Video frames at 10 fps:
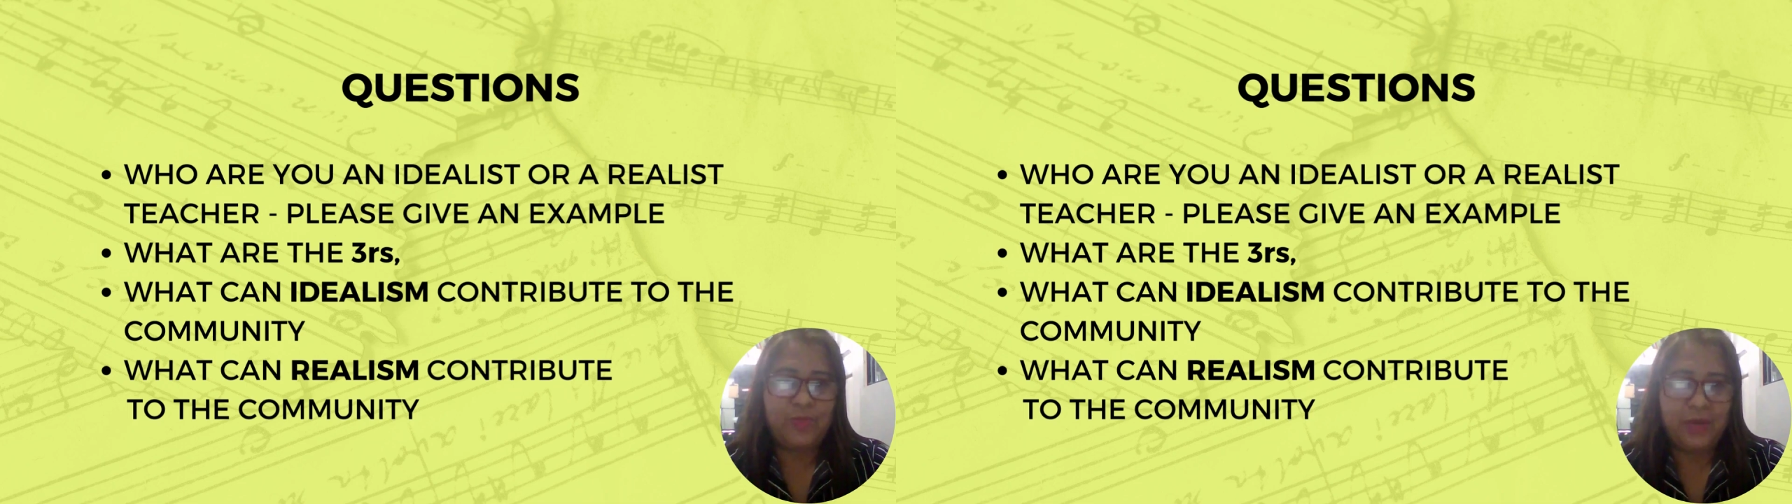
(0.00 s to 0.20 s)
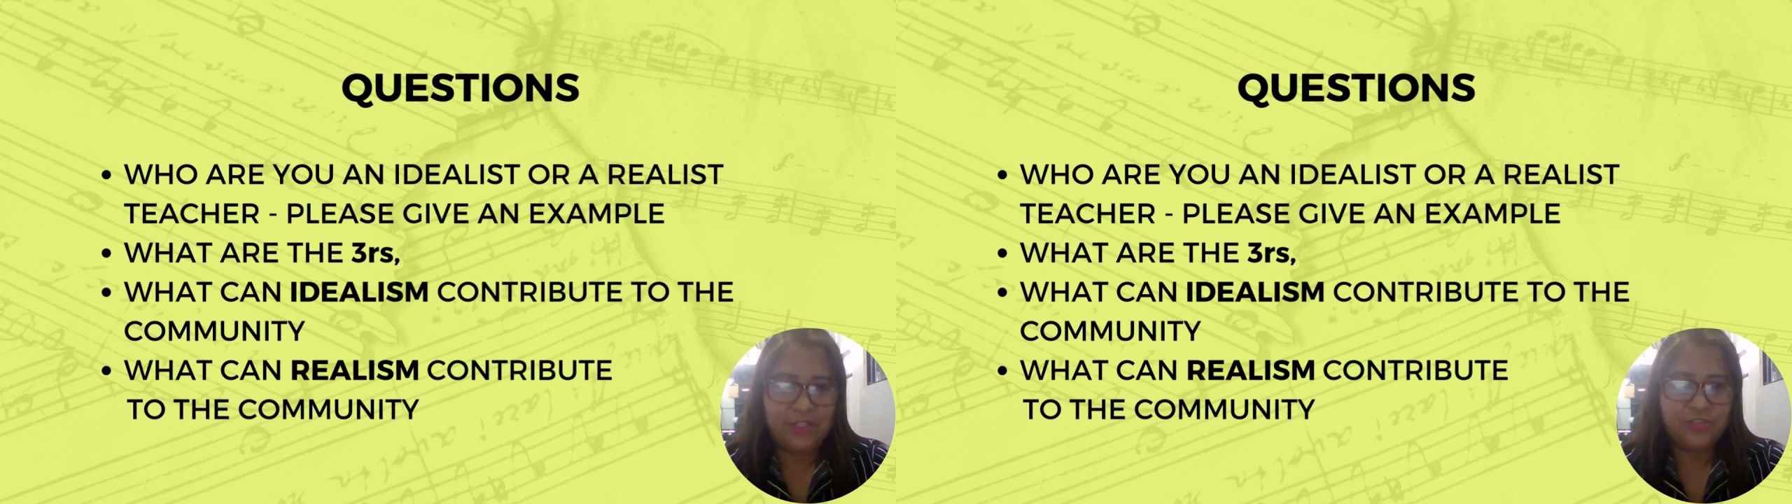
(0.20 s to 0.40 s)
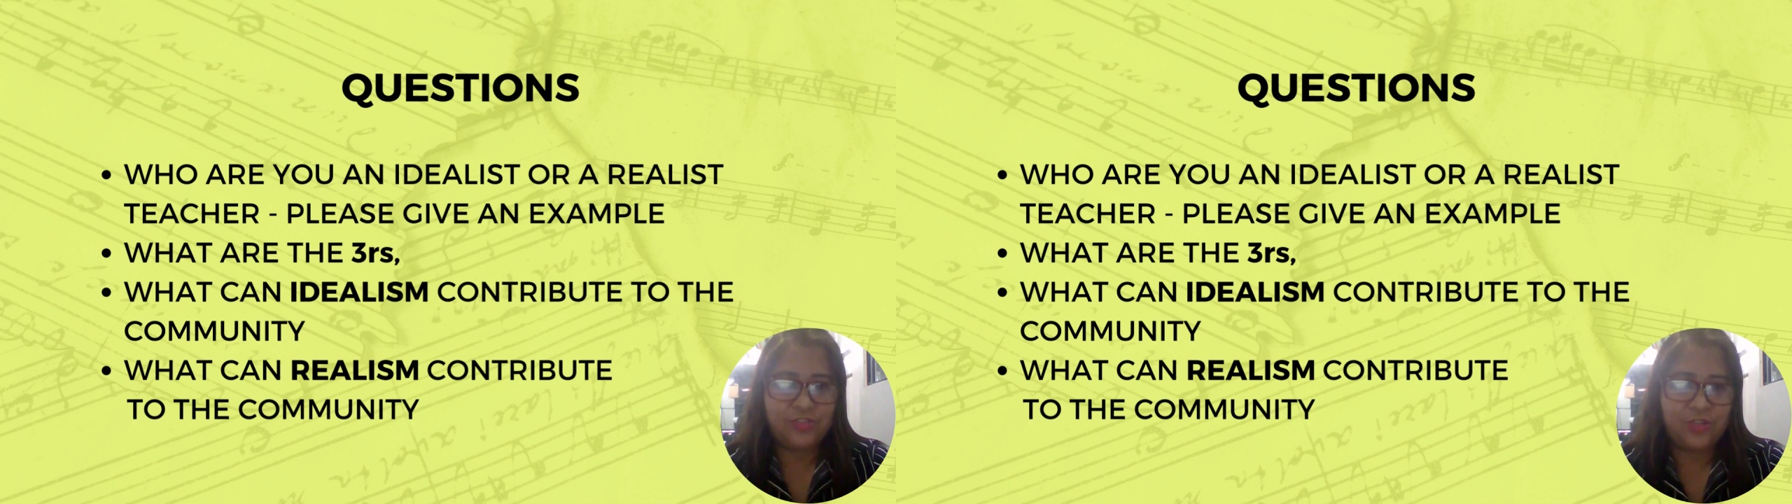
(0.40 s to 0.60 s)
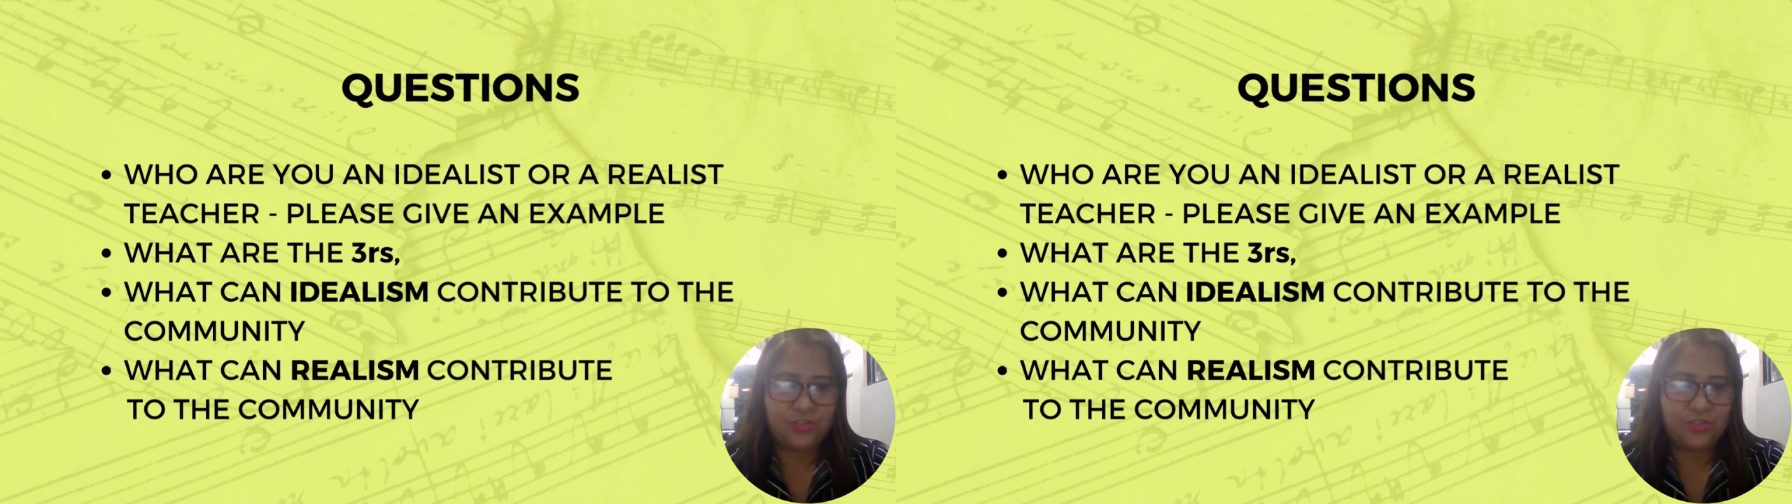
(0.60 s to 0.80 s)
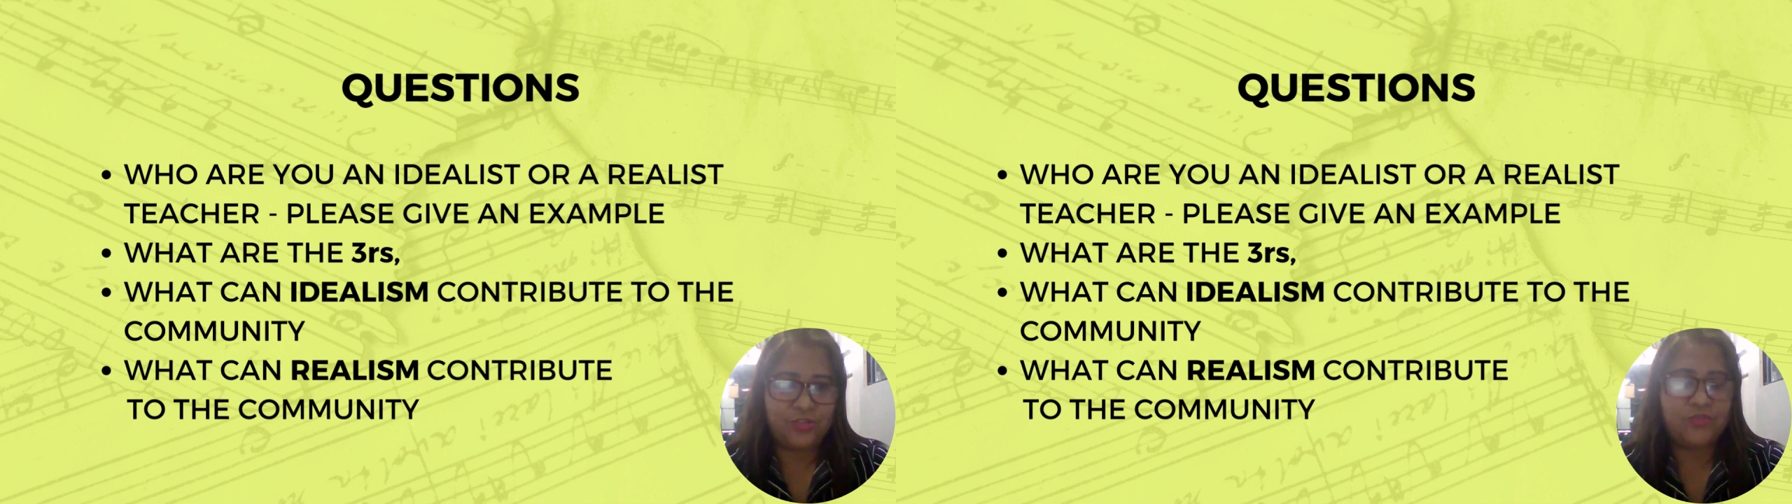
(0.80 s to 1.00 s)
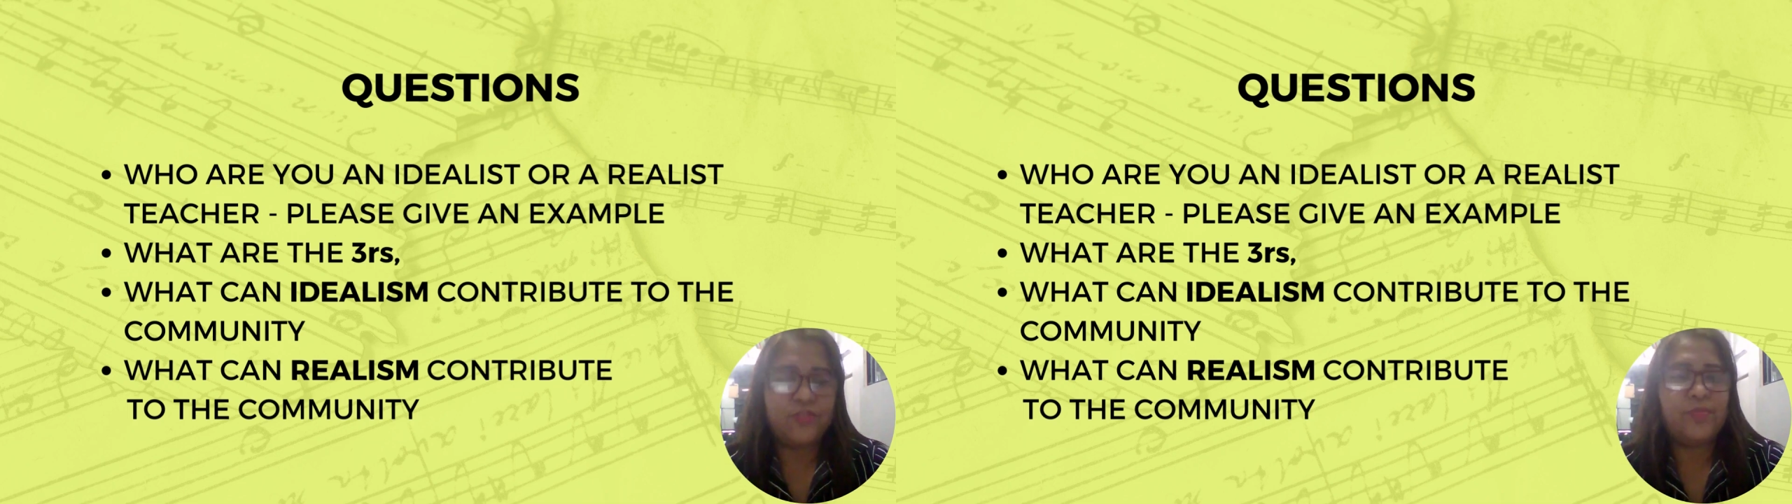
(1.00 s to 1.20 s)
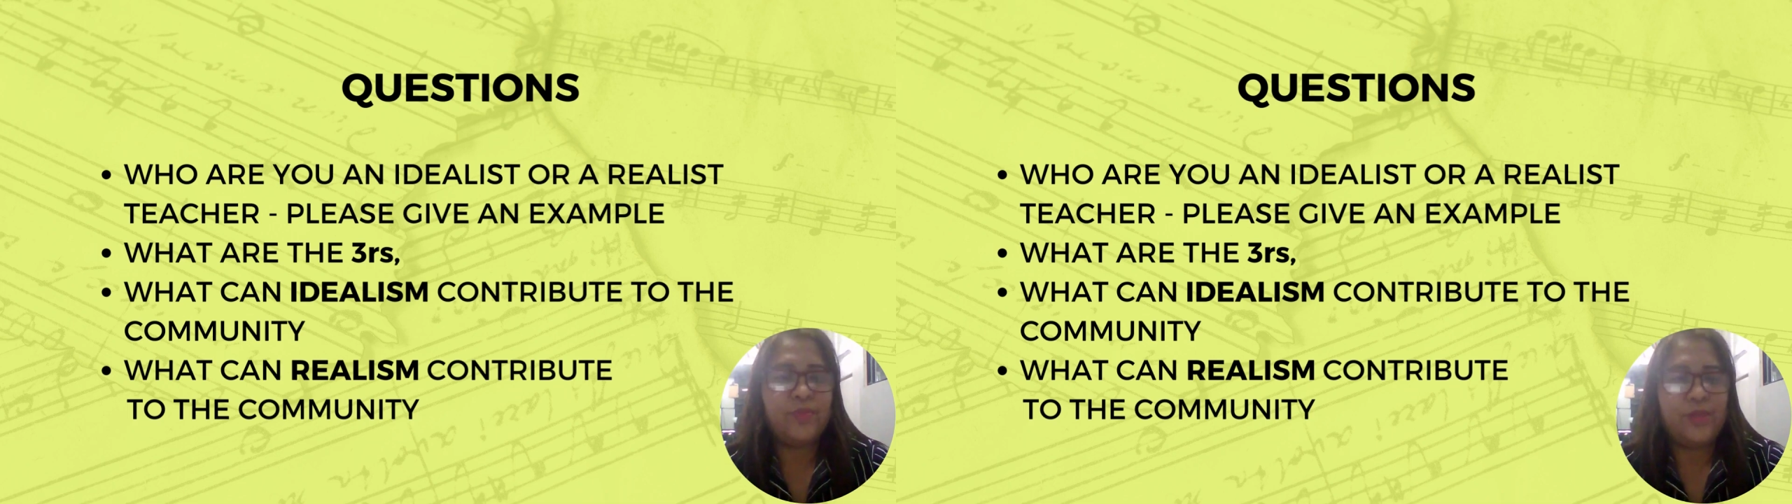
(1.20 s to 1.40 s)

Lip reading: my instruction from